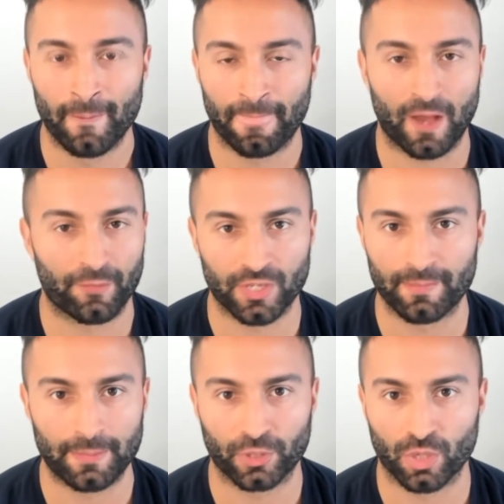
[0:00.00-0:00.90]
Now, for some
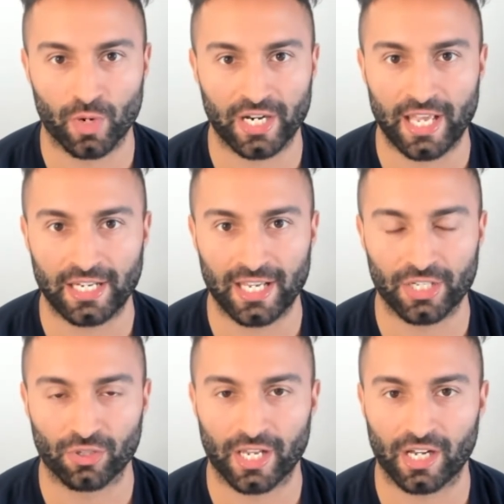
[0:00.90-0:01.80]
people, you're working 80 and
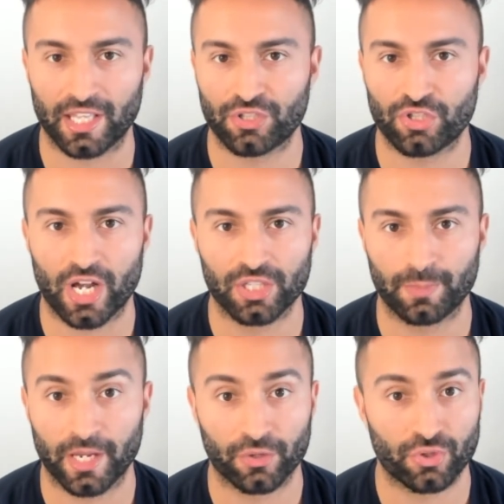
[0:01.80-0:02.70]
you're like, oh, that's child's
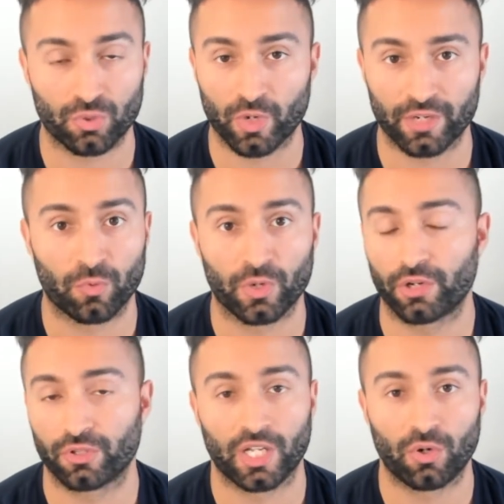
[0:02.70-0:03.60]
play. Others are working 40
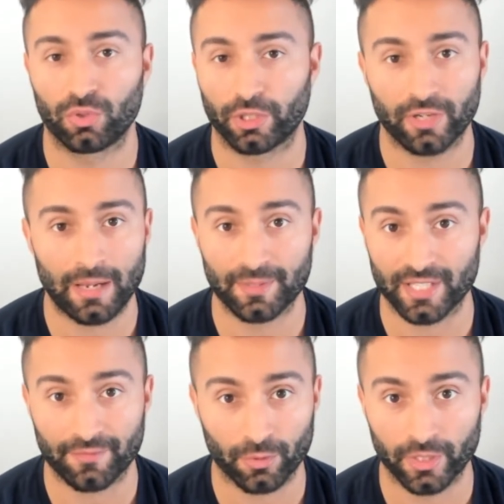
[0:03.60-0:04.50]
and they're like, holy crap, is
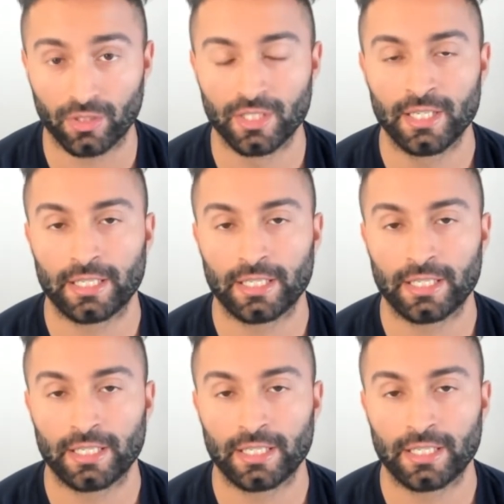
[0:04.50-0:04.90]
that for real?